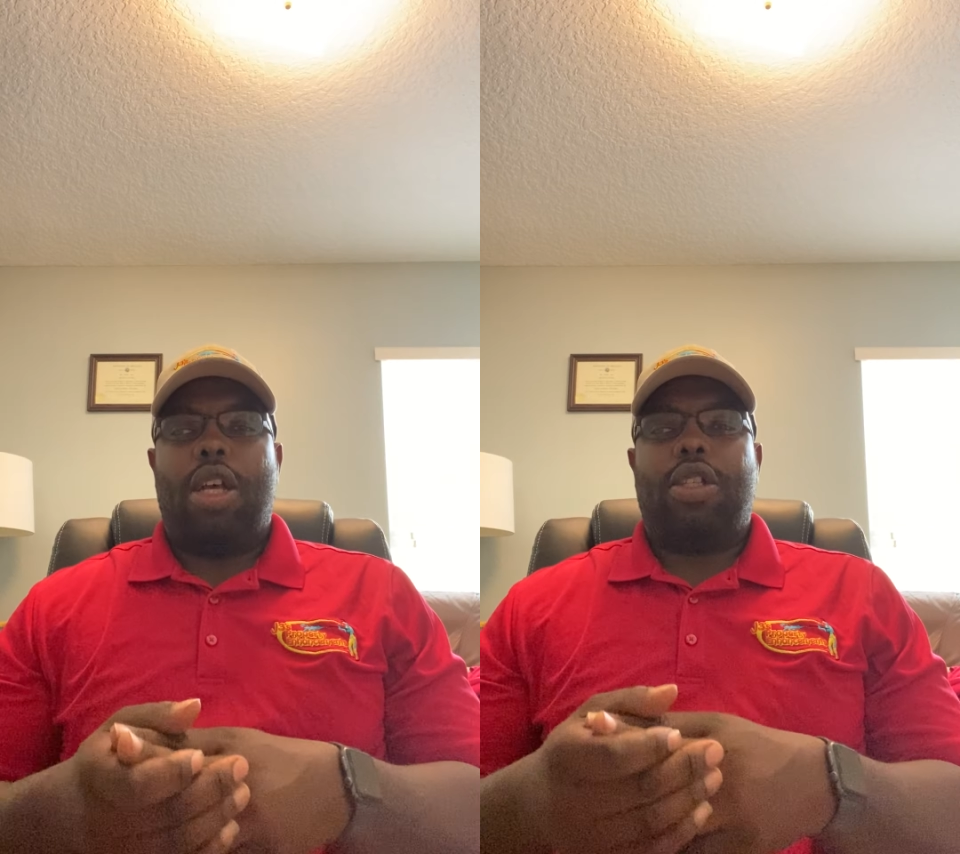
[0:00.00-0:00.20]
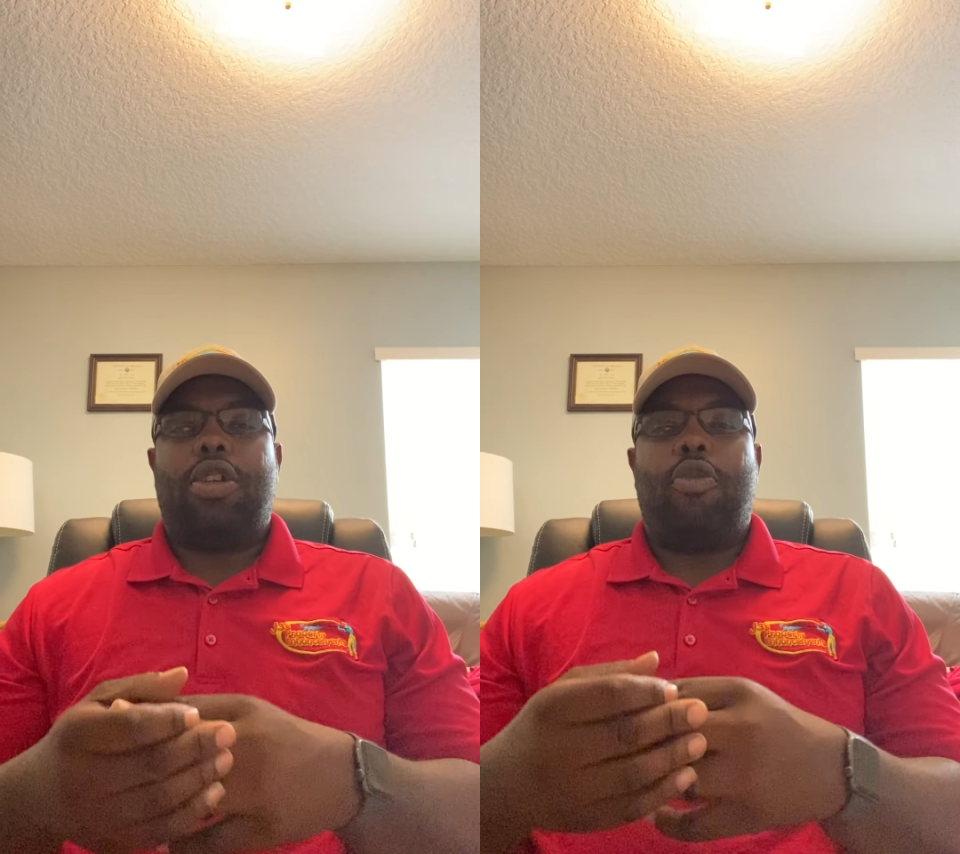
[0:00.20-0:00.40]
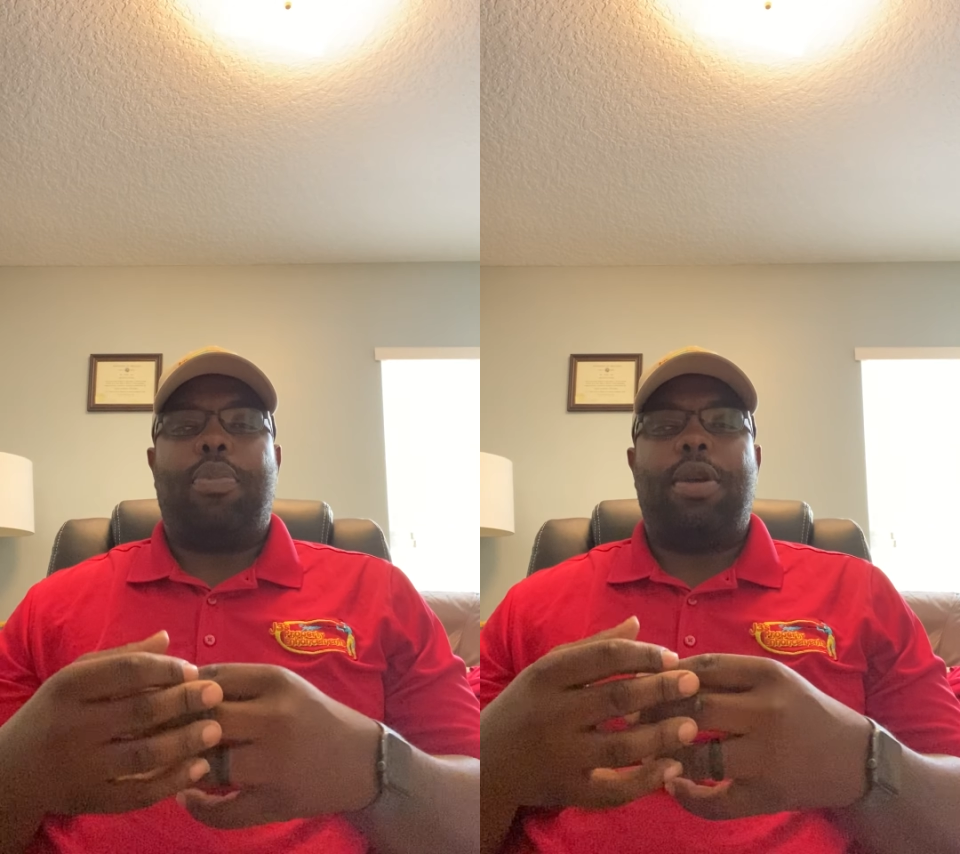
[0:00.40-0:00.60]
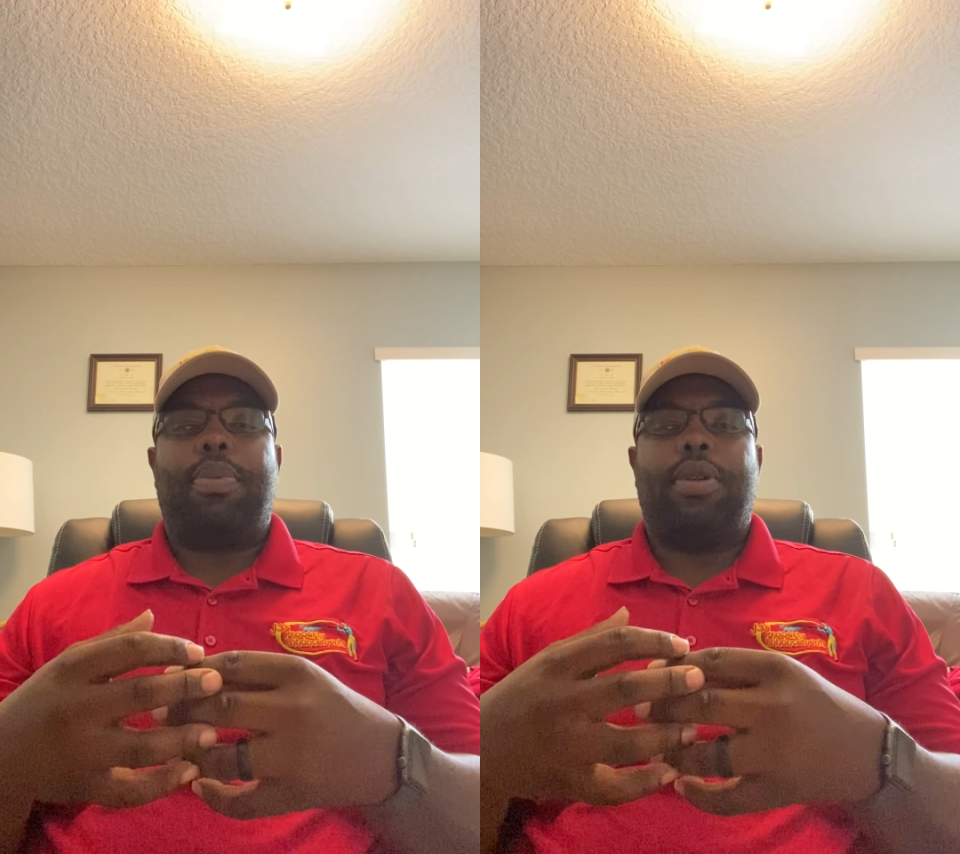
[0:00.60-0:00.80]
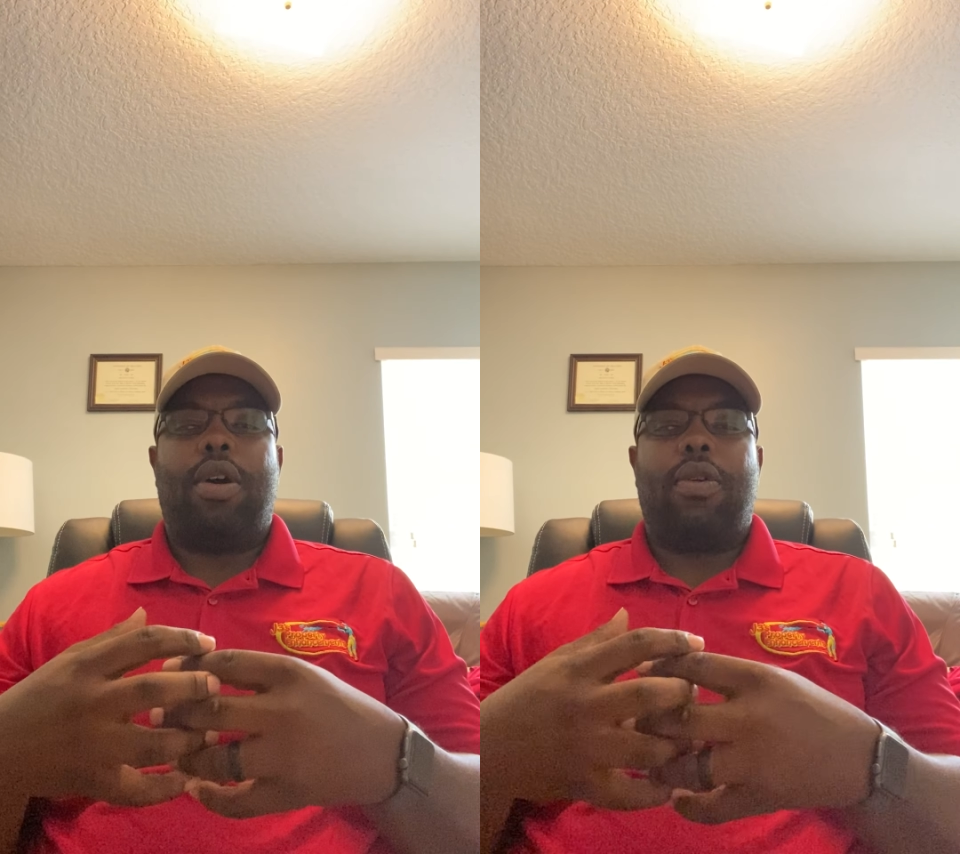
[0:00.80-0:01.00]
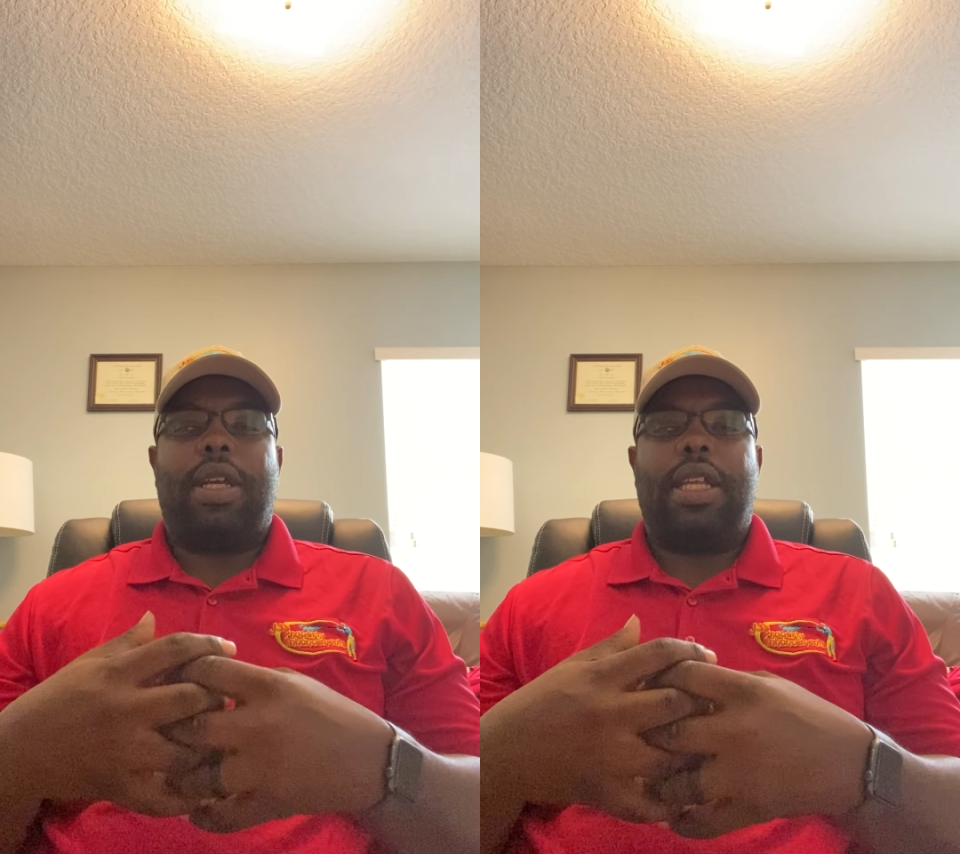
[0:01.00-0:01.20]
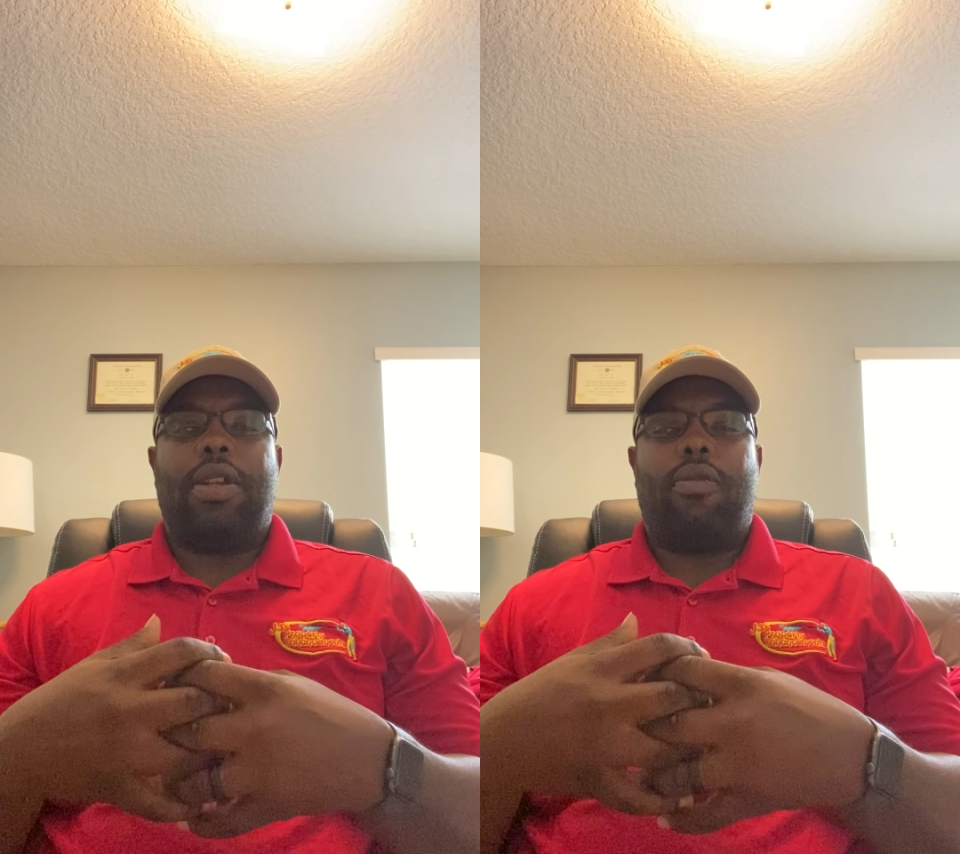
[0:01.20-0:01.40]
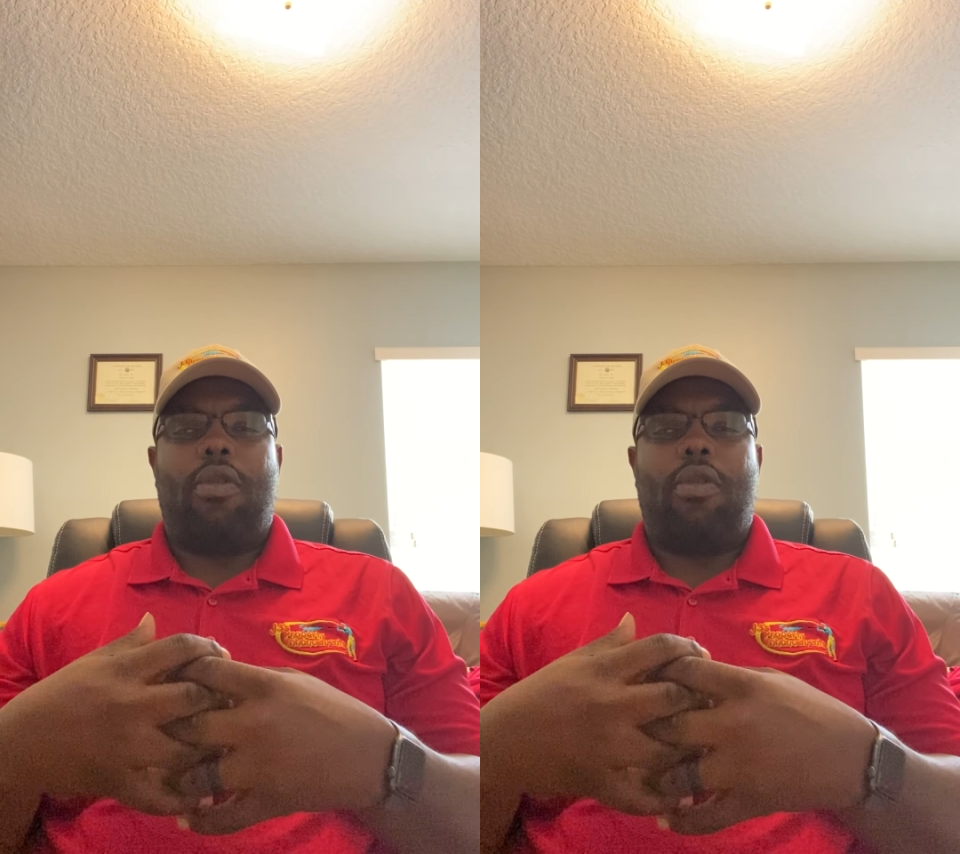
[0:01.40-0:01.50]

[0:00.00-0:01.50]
so people don't get the